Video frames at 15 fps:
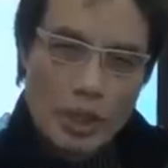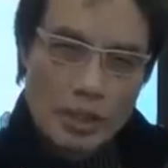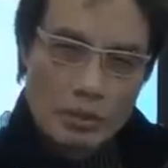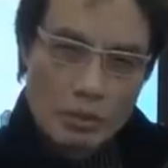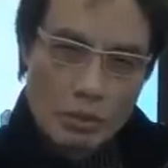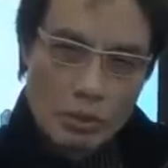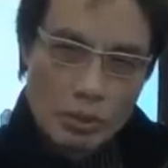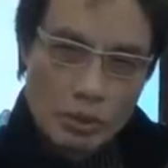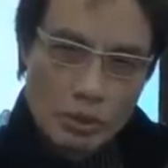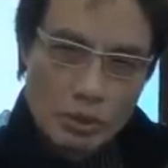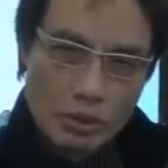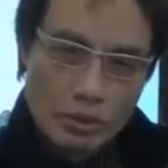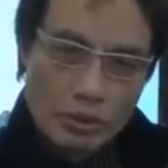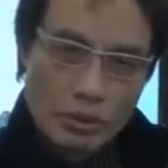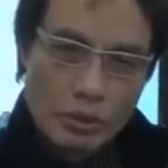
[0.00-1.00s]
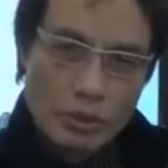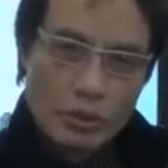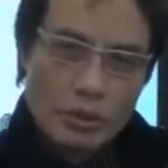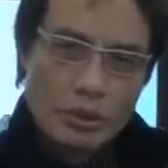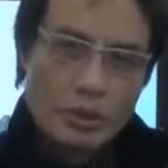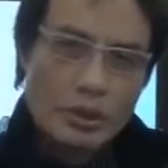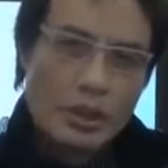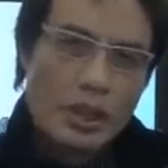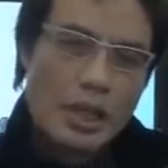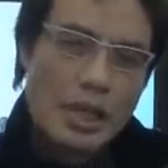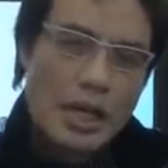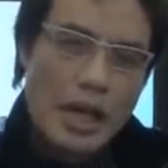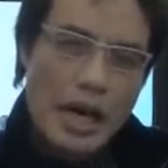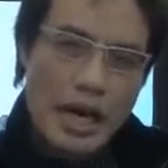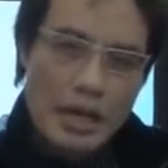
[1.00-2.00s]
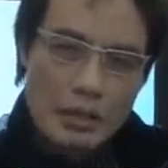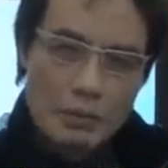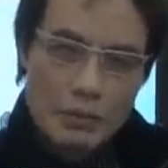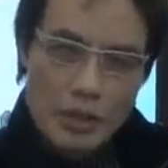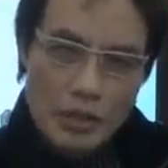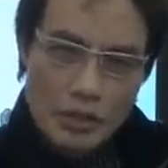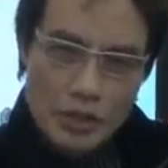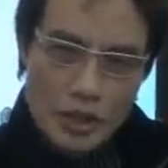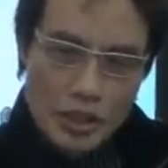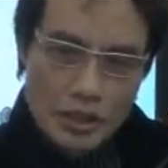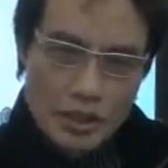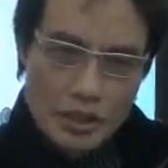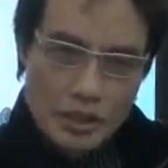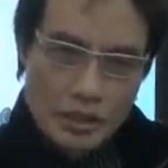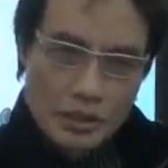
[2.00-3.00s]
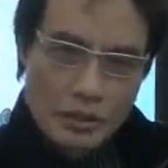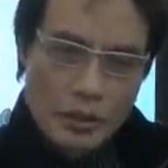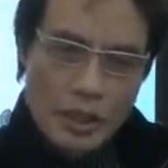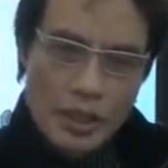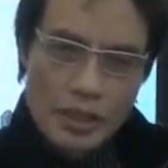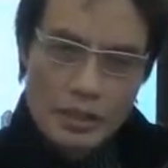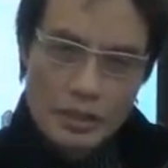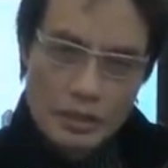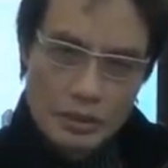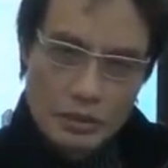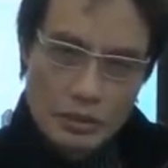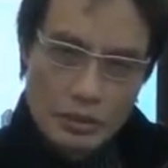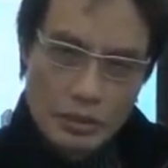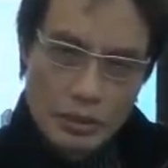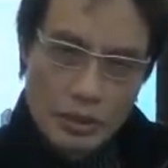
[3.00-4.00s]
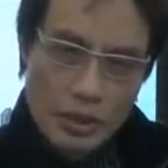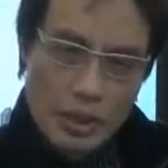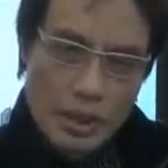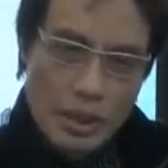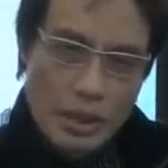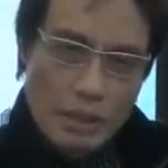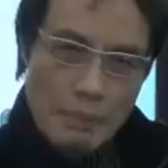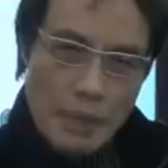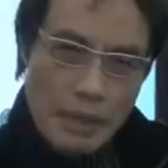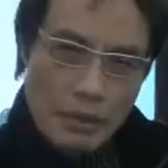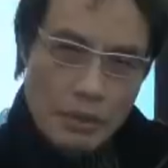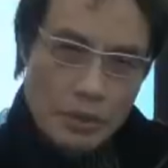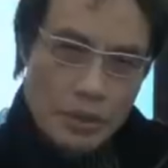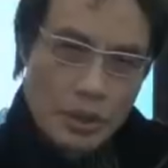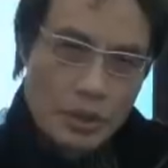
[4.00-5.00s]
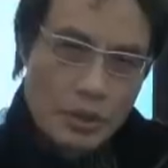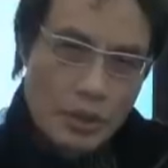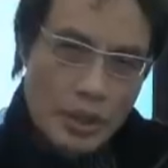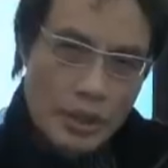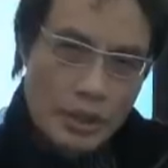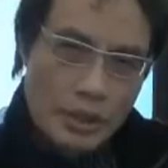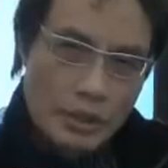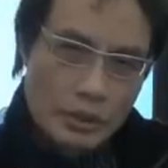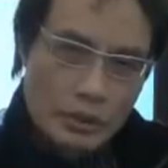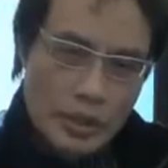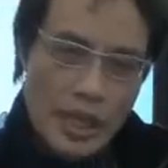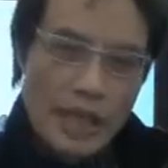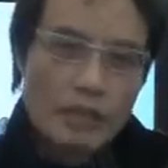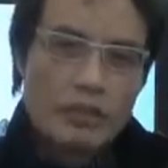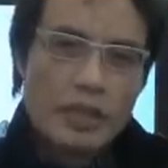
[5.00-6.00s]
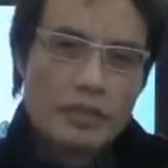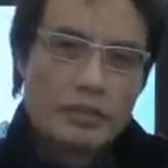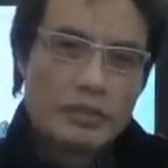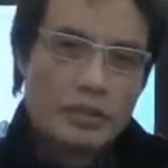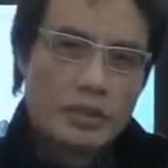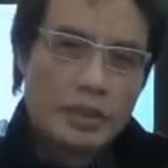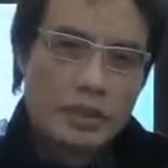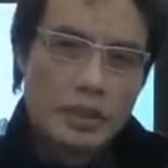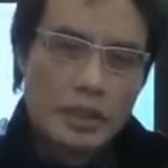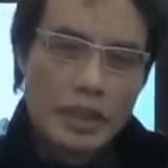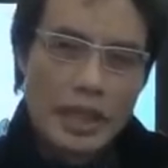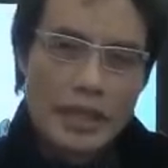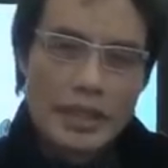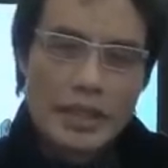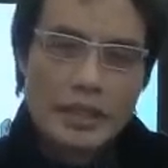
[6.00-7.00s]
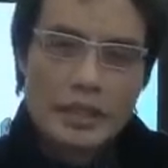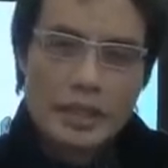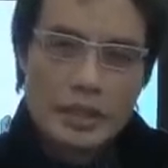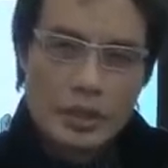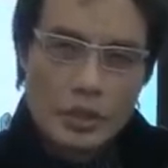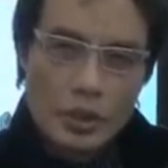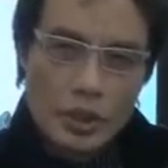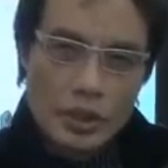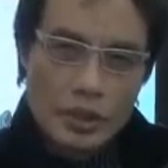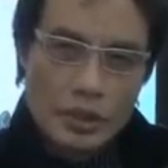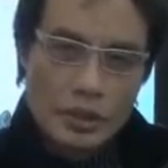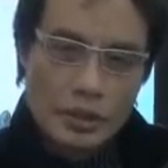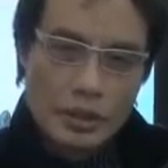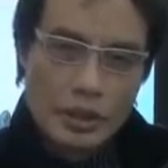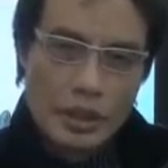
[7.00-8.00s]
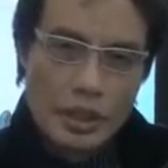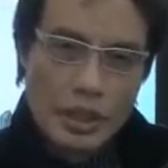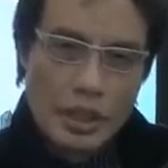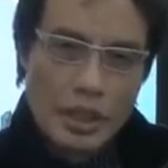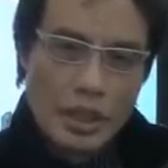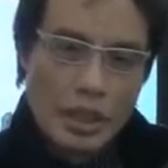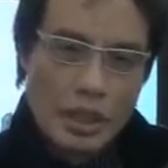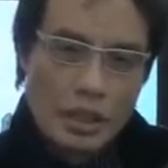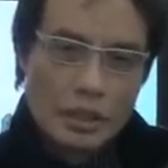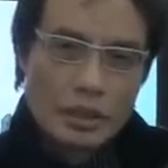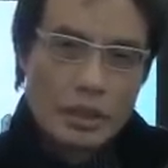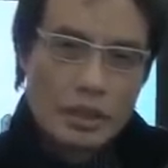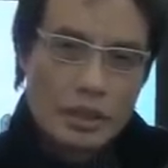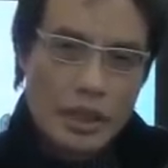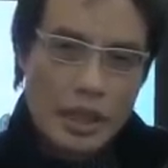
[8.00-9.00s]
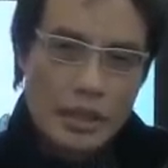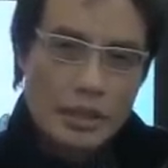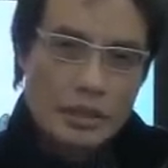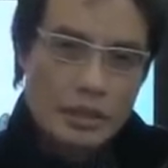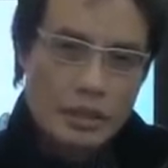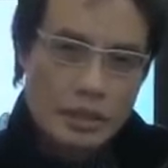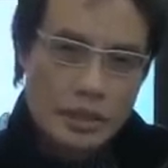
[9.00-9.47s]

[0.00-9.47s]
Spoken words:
The most prominent reason why Korean ghost stories has maintained its longevity is that instead of focusing on stylistic elements, it maintained its core in the storytelling